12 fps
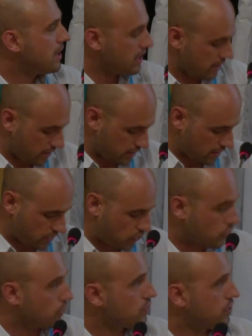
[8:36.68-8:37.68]
uh, is, is,
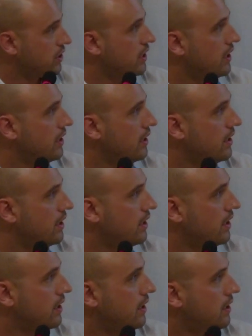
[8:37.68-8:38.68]
chosen
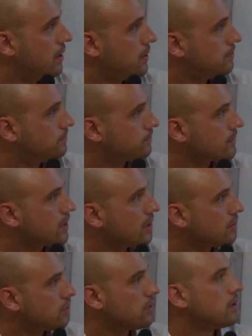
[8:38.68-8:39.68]
um,
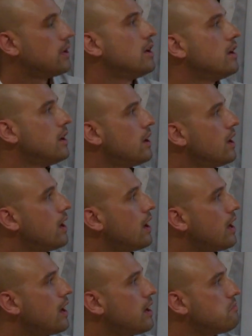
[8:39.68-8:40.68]
to,
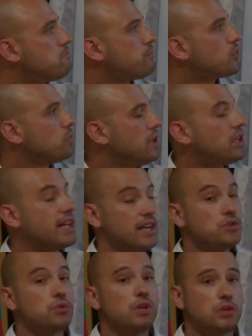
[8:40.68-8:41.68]
uh, to, be 10
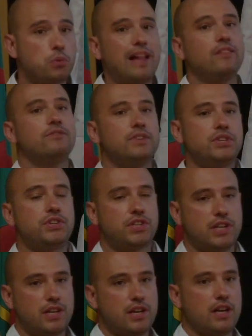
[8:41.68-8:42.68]
to the 12-ish
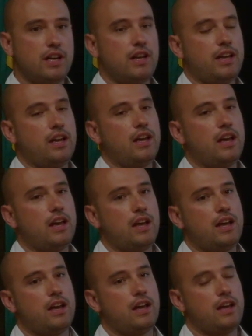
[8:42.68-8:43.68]

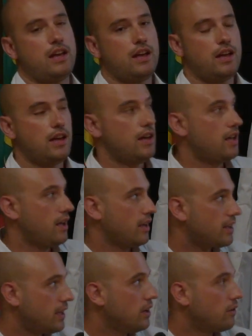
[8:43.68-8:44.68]
uh,
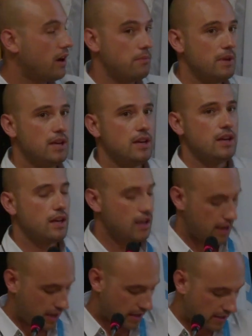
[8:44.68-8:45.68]
kilogram
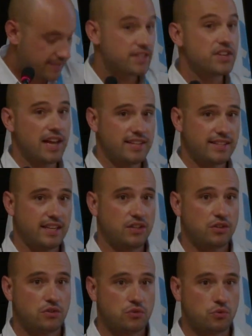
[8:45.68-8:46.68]
and it's adjusted
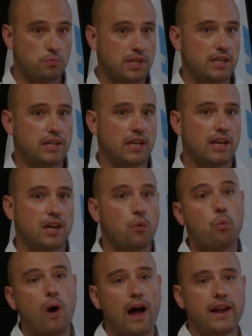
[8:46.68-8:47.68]
to be uh,
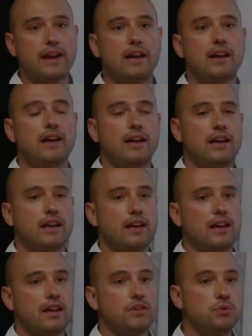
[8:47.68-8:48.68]
one
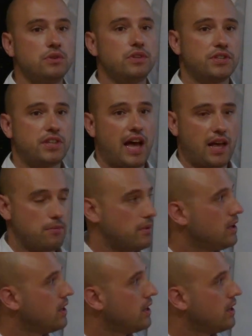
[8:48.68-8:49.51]
uh, universe time.